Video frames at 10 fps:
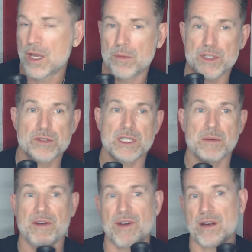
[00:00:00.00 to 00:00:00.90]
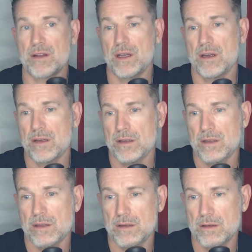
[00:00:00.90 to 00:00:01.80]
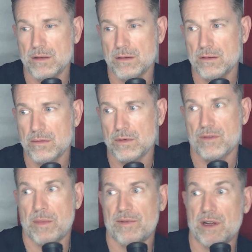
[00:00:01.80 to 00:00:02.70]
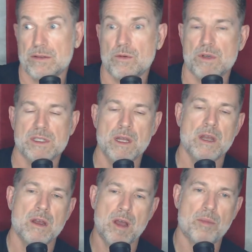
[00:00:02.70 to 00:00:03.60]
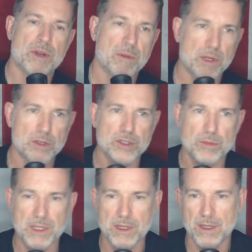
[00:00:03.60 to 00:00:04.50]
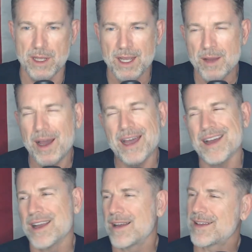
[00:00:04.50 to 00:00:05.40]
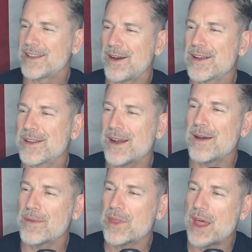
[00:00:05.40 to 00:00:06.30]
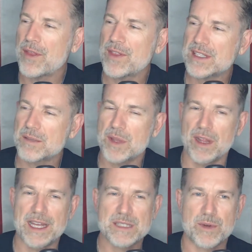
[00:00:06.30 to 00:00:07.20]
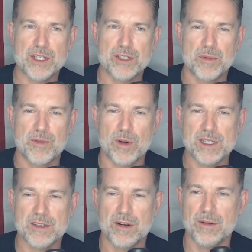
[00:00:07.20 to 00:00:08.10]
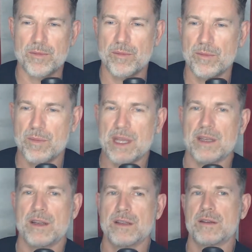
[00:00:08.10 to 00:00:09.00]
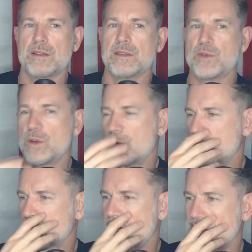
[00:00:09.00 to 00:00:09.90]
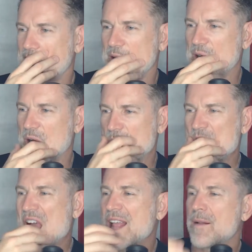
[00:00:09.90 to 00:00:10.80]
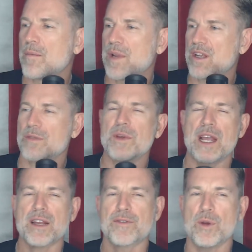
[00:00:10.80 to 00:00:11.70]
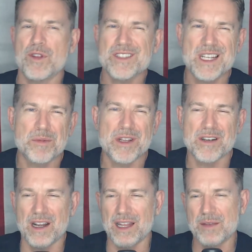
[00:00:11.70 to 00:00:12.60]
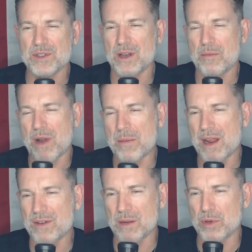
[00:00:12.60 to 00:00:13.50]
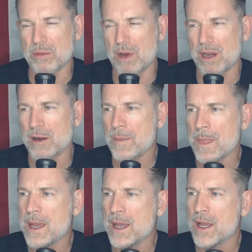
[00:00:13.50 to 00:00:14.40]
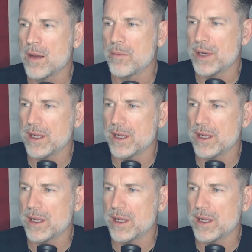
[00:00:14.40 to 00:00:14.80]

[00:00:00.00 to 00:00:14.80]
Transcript: As soon as I get my final, whatever my final score is, I'll put it up on YouTube. And I think that's gonna be the last one I show before I start making some new original content. Yeah. Well, I got a few of them. There's a couple that are kind of lame, so I'm probably never going to put them on there. But